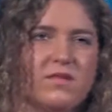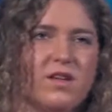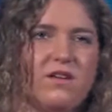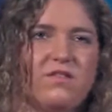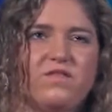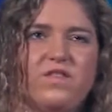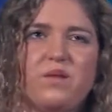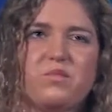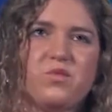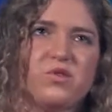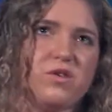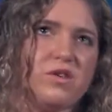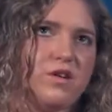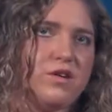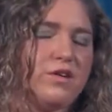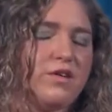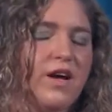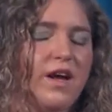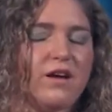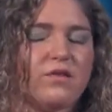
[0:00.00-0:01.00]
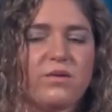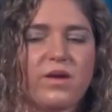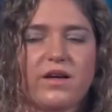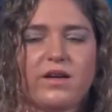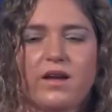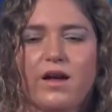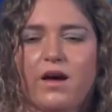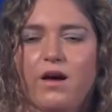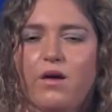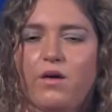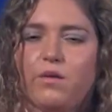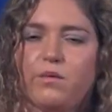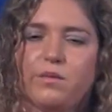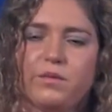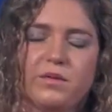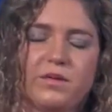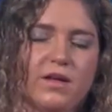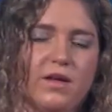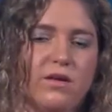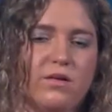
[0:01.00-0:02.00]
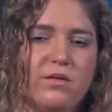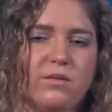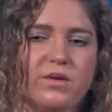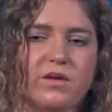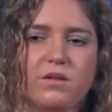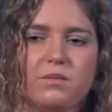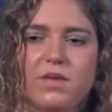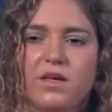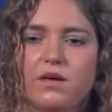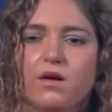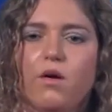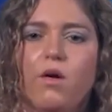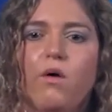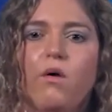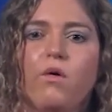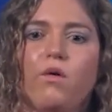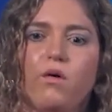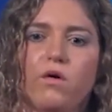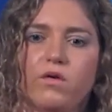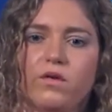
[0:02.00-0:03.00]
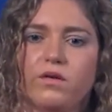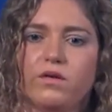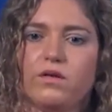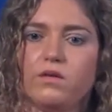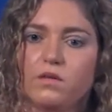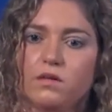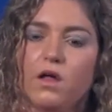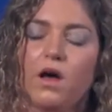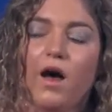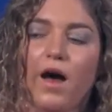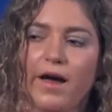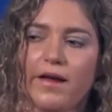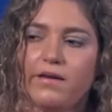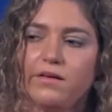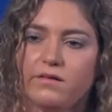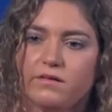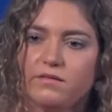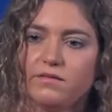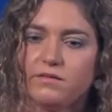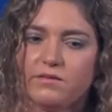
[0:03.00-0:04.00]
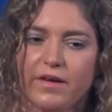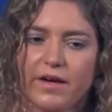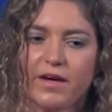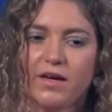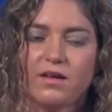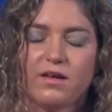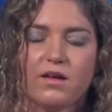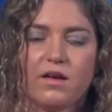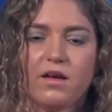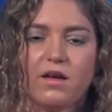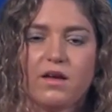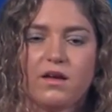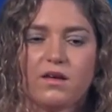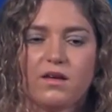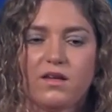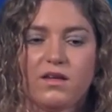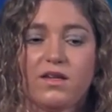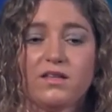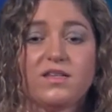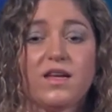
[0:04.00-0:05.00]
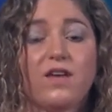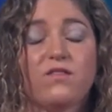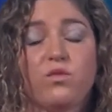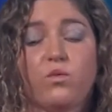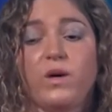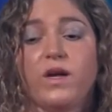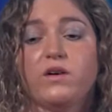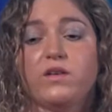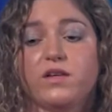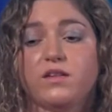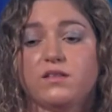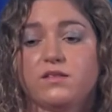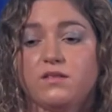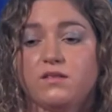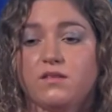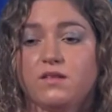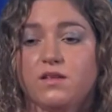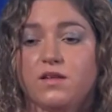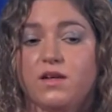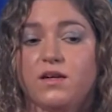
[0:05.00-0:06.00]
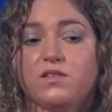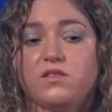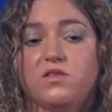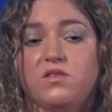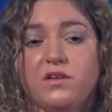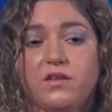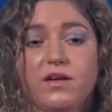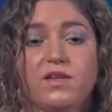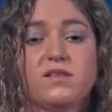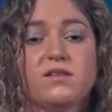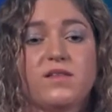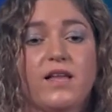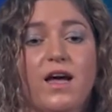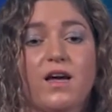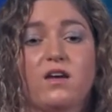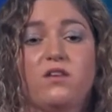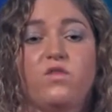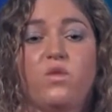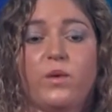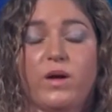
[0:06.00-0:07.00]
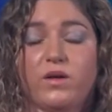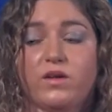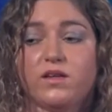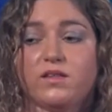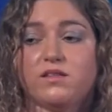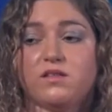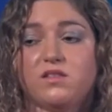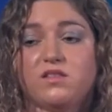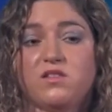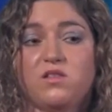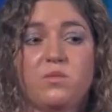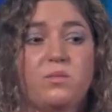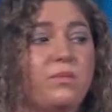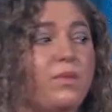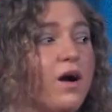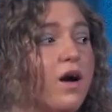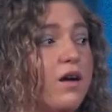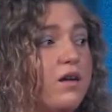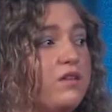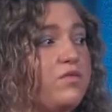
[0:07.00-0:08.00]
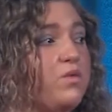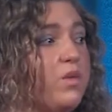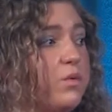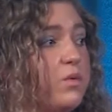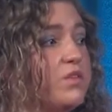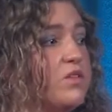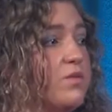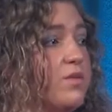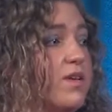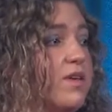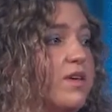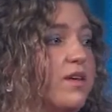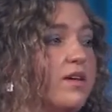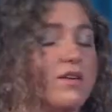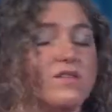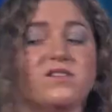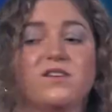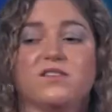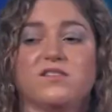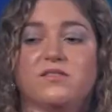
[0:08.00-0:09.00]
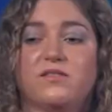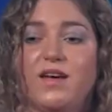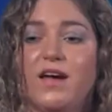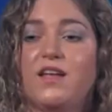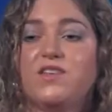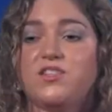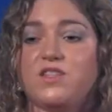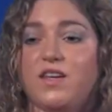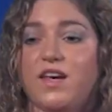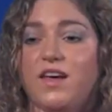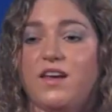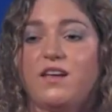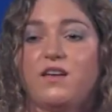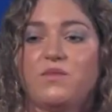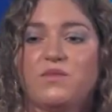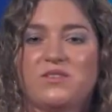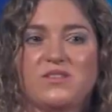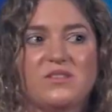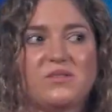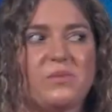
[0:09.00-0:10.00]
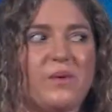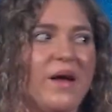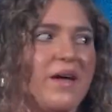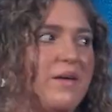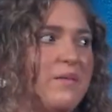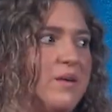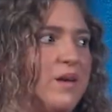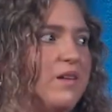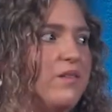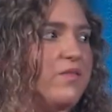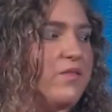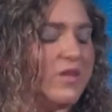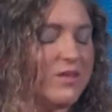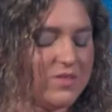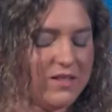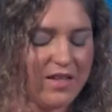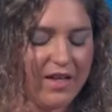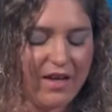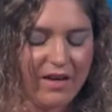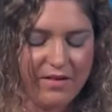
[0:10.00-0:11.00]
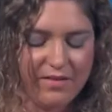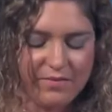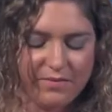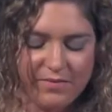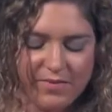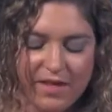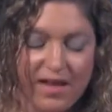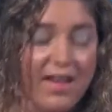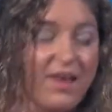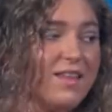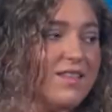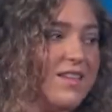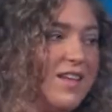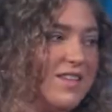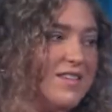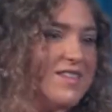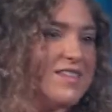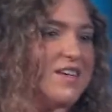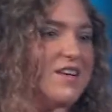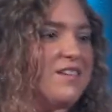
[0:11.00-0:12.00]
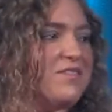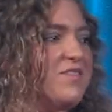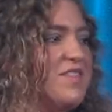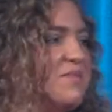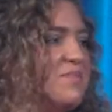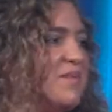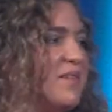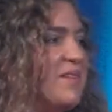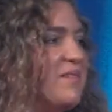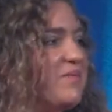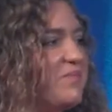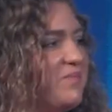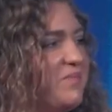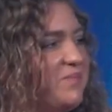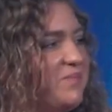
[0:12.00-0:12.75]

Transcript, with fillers: ephemeral in your head right now, but they don't really mean a whole lot, right? You need to have awareness. And so there is a lack of awareness. And so part of what we're doing here is also educating, which is why I'm here for you today. Let's delve deeper.